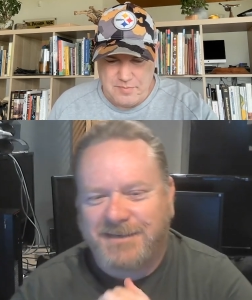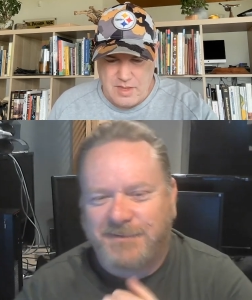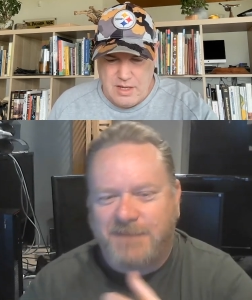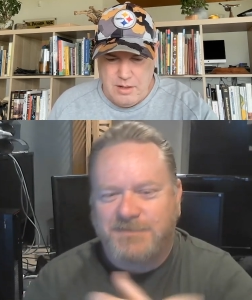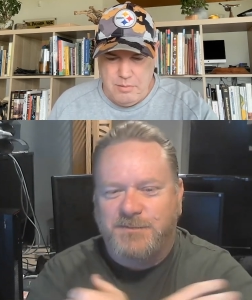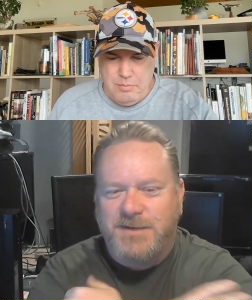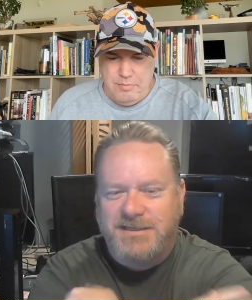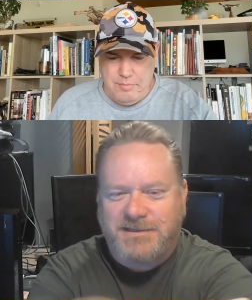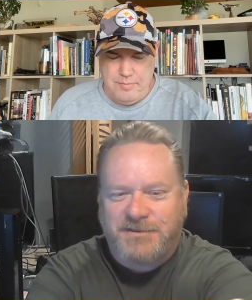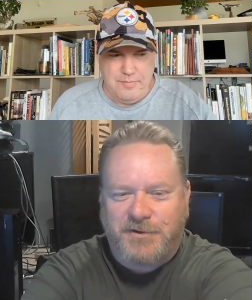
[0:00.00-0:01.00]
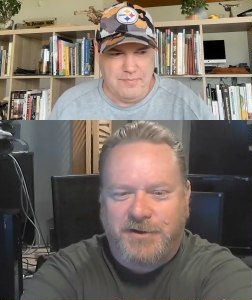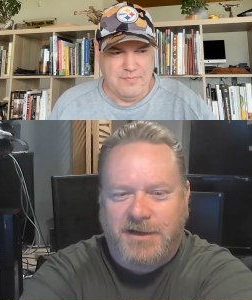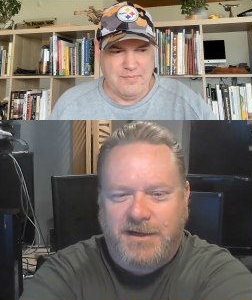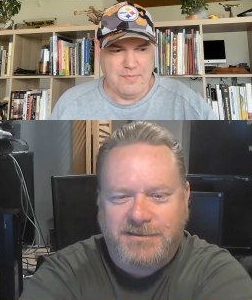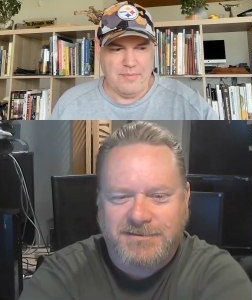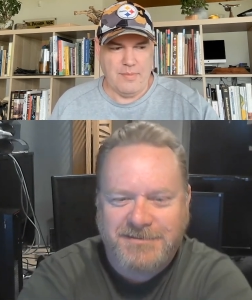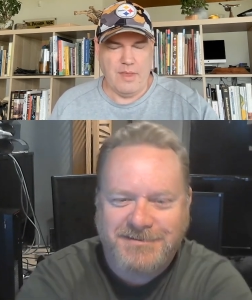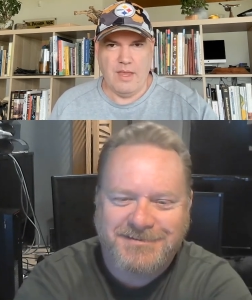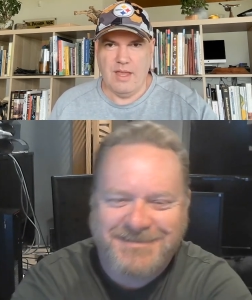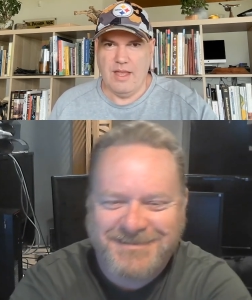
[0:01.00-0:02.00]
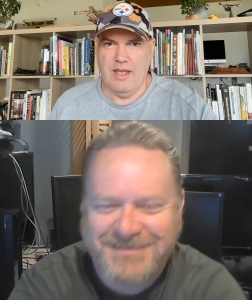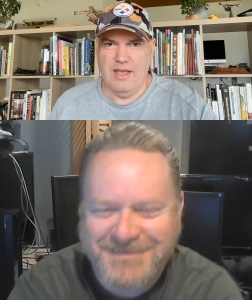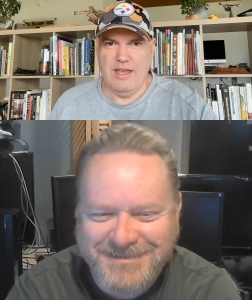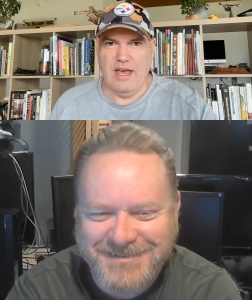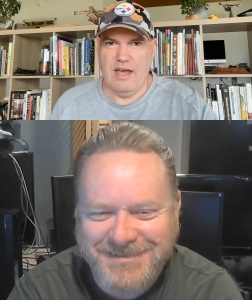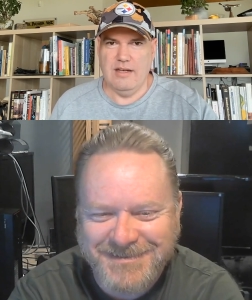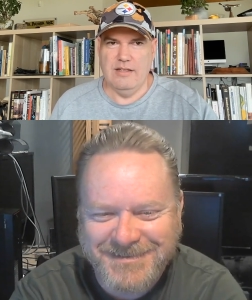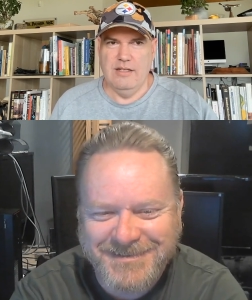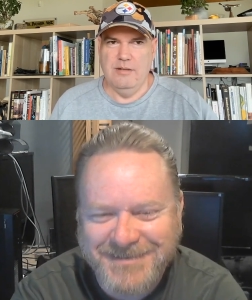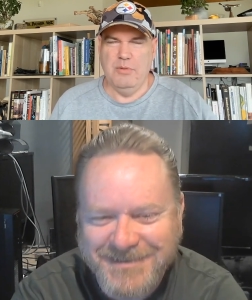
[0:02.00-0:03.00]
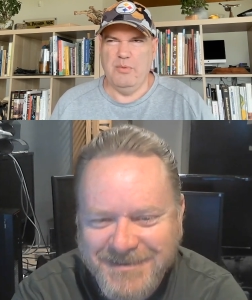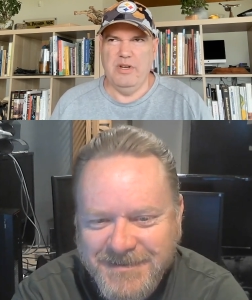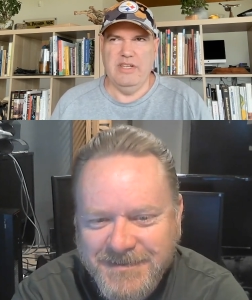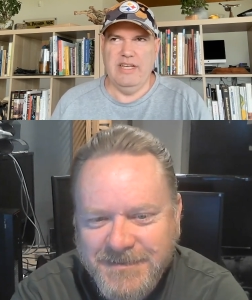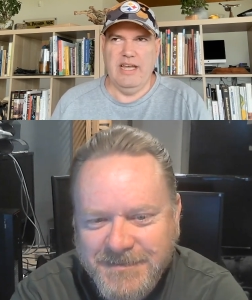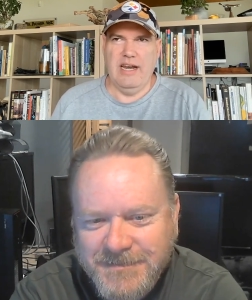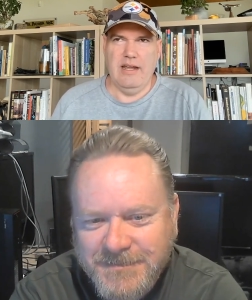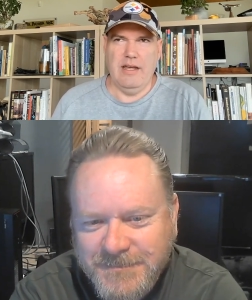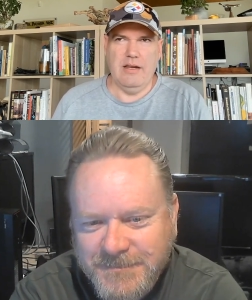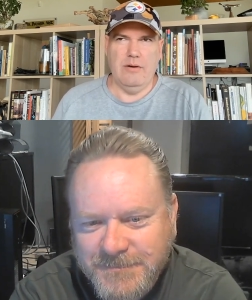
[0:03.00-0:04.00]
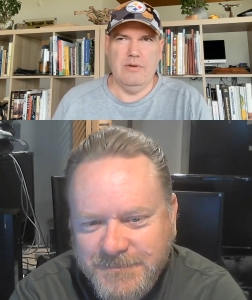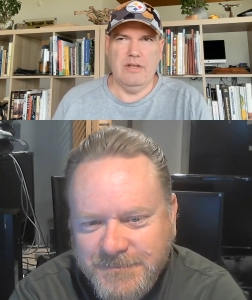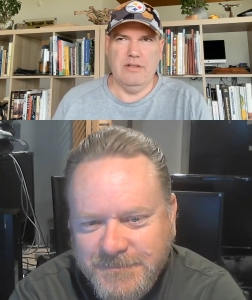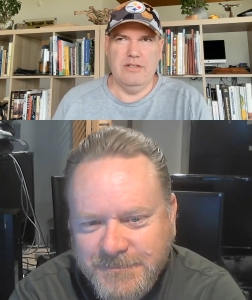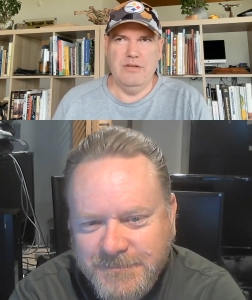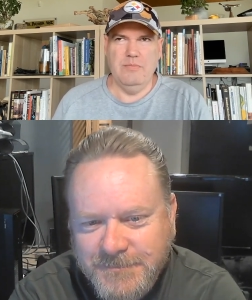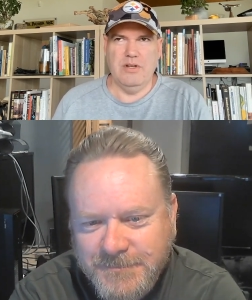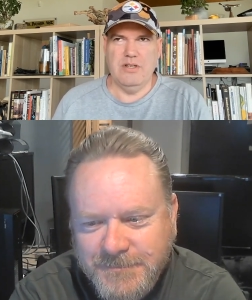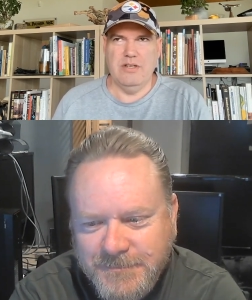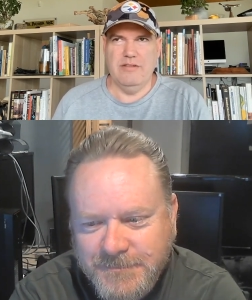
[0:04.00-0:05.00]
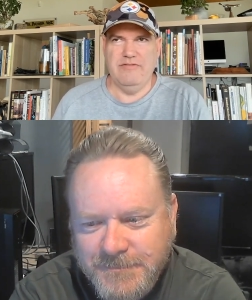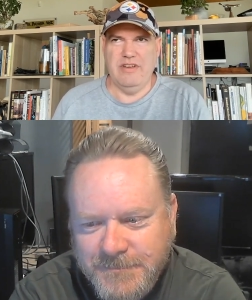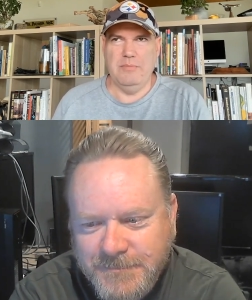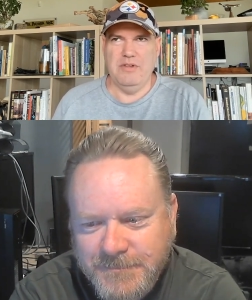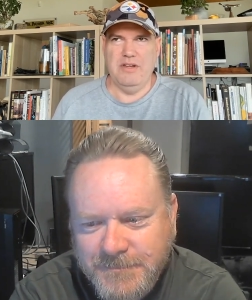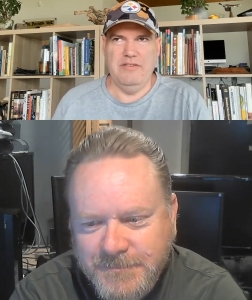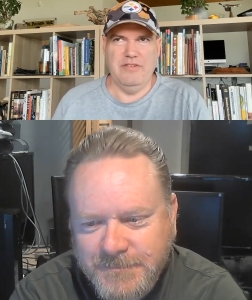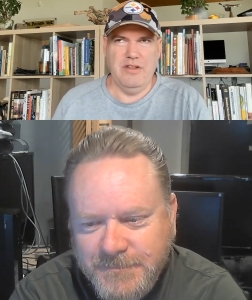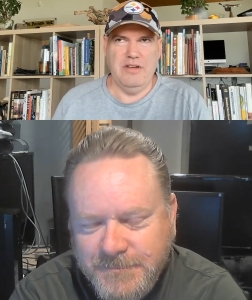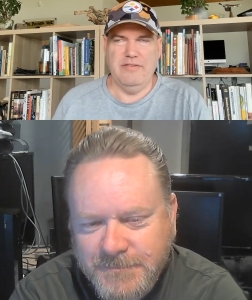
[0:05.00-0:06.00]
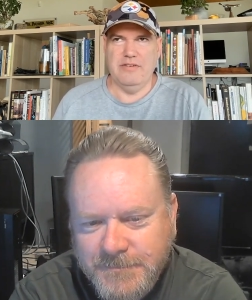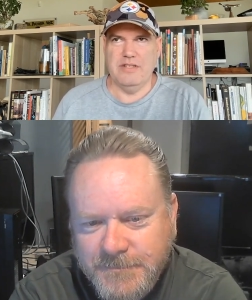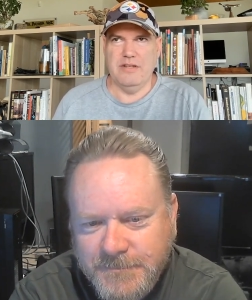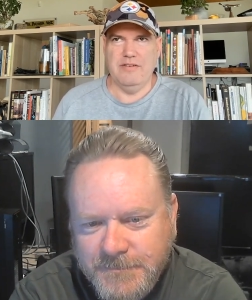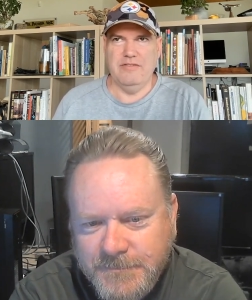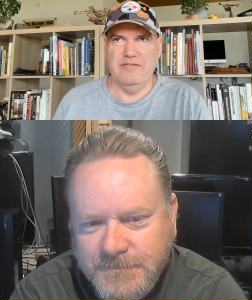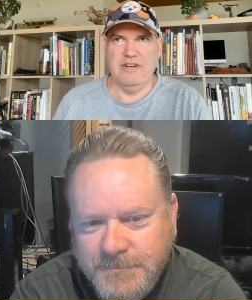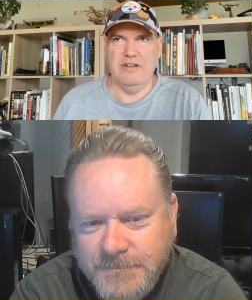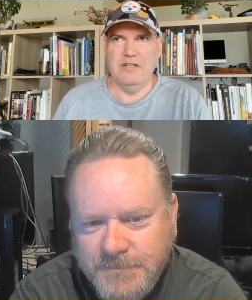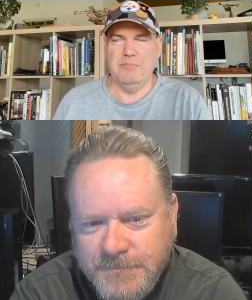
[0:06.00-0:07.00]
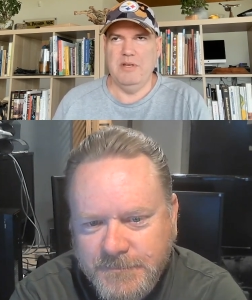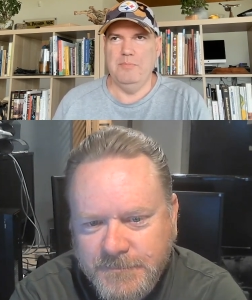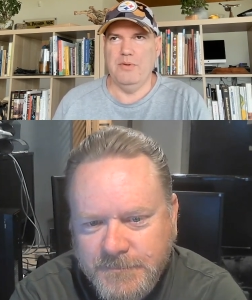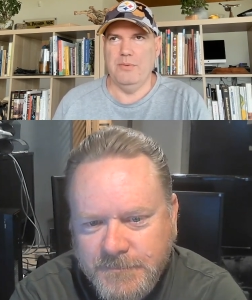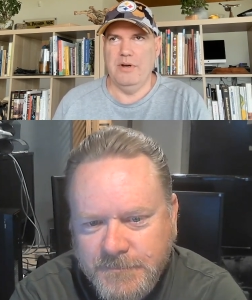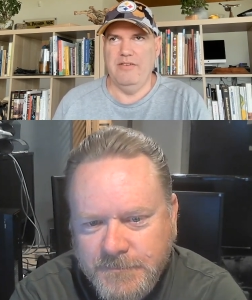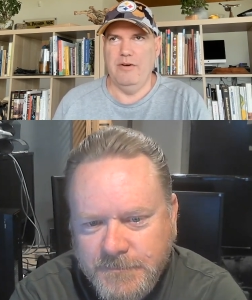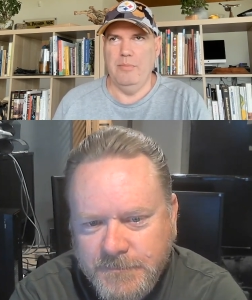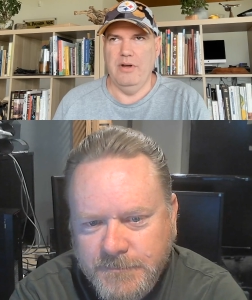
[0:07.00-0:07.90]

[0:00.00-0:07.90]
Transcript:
Speaker 1: that was a waste of thirty dollars.
Speaker 2: Yeah, but really, and I, I don't want to go too much into the family life and all that different stuff of various people or whatever. But